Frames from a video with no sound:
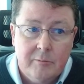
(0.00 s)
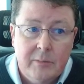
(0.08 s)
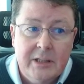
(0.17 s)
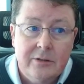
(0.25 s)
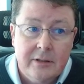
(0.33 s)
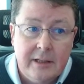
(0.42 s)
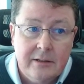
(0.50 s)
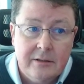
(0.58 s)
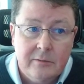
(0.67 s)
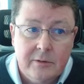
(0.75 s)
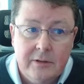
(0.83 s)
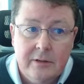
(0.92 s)
meter
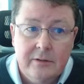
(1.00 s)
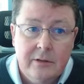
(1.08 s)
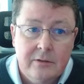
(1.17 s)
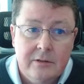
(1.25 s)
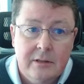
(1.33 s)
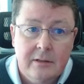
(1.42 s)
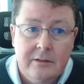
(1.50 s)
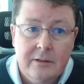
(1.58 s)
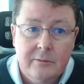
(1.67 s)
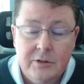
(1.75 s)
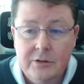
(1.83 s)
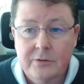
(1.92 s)
data within the
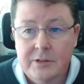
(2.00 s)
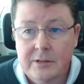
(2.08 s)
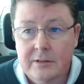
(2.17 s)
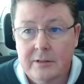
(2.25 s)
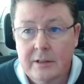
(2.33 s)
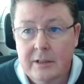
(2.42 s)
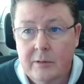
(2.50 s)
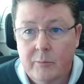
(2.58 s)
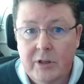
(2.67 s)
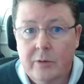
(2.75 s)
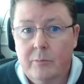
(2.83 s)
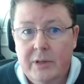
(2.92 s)
utility, which used to
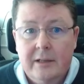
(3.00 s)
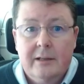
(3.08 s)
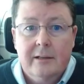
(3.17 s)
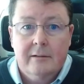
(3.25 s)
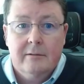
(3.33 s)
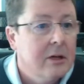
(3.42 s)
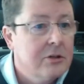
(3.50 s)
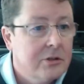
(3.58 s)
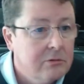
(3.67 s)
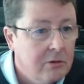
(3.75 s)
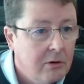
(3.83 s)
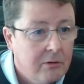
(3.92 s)
be a billing
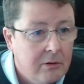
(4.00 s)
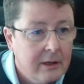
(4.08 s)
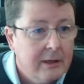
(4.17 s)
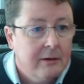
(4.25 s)
issue only.